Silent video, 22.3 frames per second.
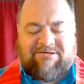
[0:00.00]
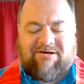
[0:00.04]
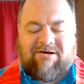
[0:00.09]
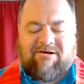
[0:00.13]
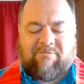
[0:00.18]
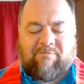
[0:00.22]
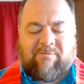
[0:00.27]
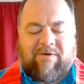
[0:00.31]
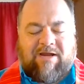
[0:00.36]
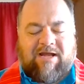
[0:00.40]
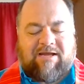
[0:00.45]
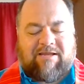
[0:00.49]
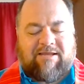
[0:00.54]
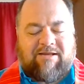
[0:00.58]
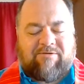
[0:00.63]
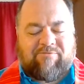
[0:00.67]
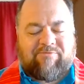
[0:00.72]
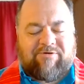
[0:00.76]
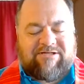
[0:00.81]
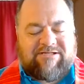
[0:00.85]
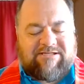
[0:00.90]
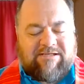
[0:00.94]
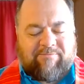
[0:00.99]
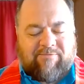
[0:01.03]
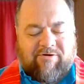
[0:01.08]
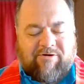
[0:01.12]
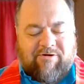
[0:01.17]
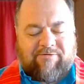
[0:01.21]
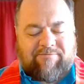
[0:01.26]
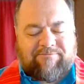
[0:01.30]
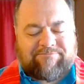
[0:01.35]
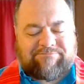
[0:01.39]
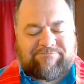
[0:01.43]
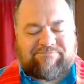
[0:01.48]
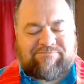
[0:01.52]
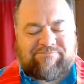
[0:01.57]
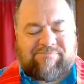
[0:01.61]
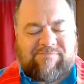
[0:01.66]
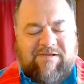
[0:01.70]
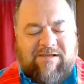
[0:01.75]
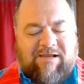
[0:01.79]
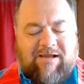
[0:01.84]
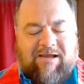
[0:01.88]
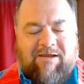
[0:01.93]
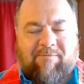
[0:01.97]
our rock and redeemer.
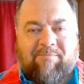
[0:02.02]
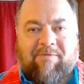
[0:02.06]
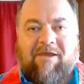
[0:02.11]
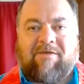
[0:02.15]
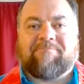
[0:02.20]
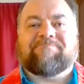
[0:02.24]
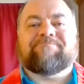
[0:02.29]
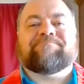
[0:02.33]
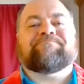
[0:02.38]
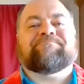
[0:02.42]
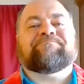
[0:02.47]
Amen.